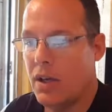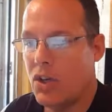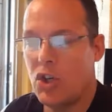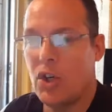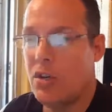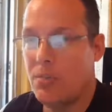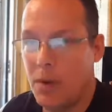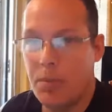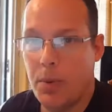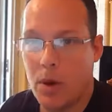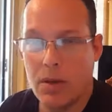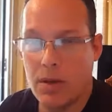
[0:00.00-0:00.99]
shouldn't be
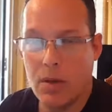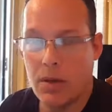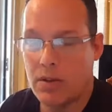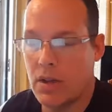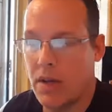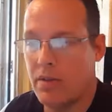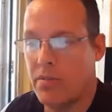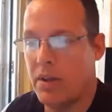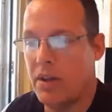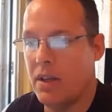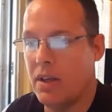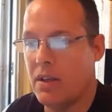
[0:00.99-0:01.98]
part of the U.S.
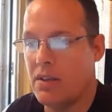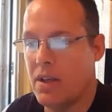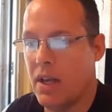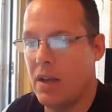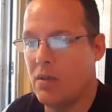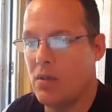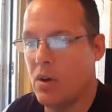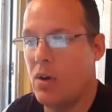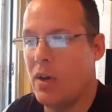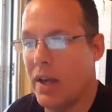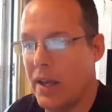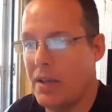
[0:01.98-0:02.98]
government, is a
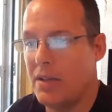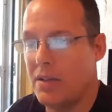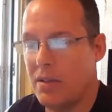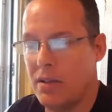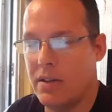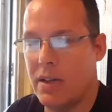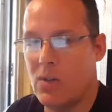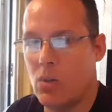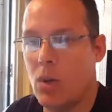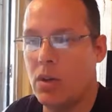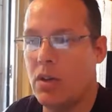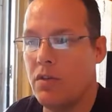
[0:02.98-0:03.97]
rogue entity that's
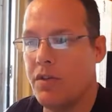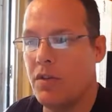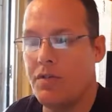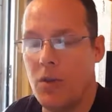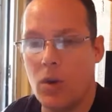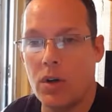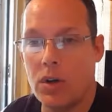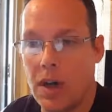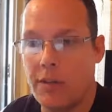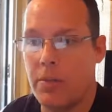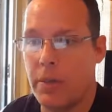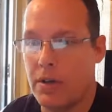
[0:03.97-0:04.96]
working for foreign
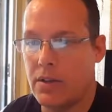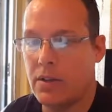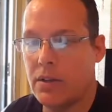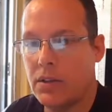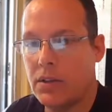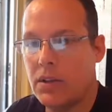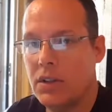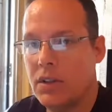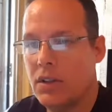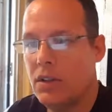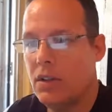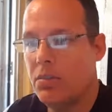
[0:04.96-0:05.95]
governments.
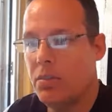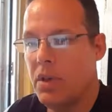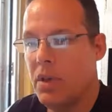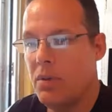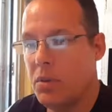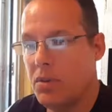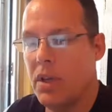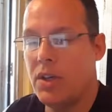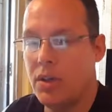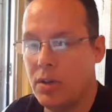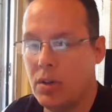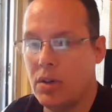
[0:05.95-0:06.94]
But in
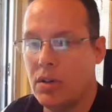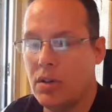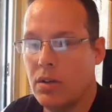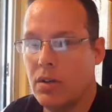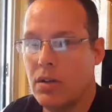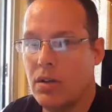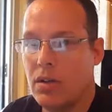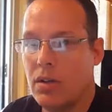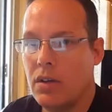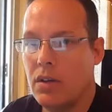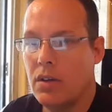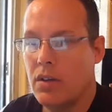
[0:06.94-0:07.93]
particular,
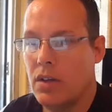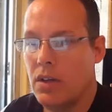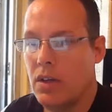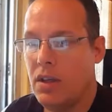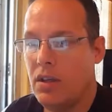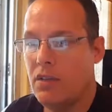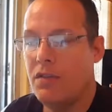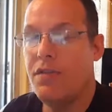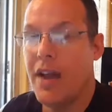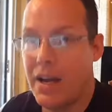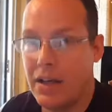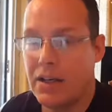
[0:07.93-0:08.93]
the
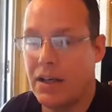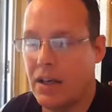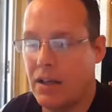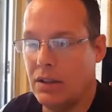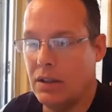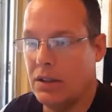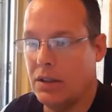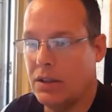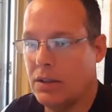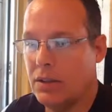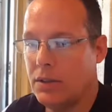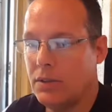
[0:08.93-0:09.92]
Vatican. Ugh.